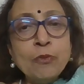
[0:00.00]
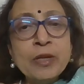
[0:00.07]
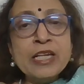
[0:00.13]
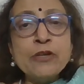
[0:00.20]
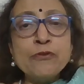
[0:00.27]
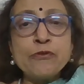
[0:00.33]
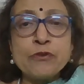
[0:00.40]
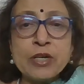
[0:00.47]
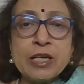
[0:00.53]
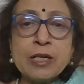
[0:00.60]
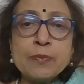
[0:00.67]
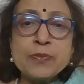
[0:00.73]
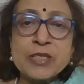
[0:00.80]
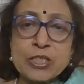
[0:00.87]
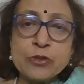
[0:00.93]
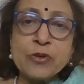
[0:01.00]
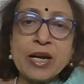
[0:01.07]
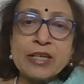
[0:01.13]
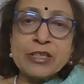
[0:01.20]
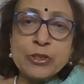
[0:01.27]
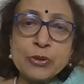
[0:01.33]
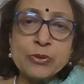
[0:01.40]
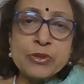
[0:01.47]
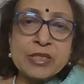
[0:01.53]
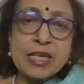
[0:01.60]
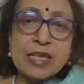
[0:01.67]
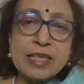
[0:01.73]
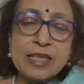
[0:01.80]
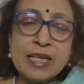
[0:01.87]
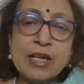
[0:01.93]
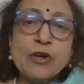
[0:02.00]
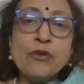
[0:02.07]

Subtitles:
many verbs you are using